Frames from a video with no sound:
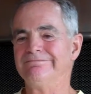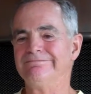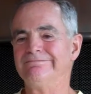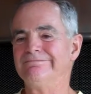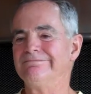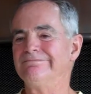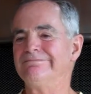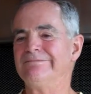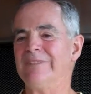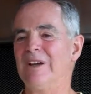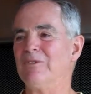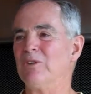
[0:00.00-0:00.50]

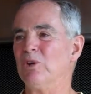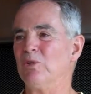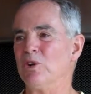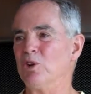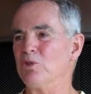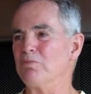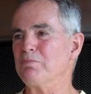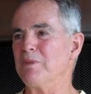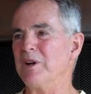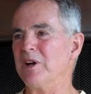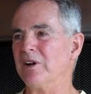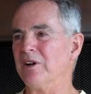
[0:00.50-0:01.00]
have a
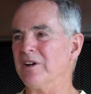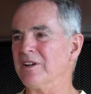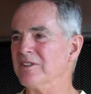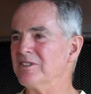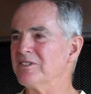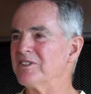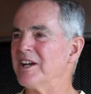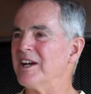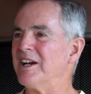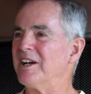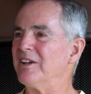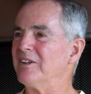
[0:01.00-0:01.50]
root beer at
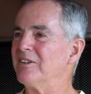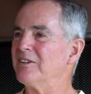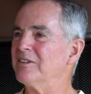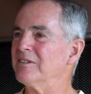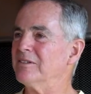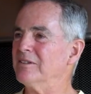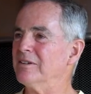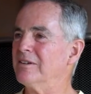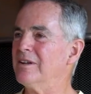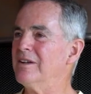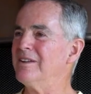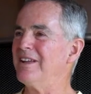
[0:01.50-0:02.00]
his house.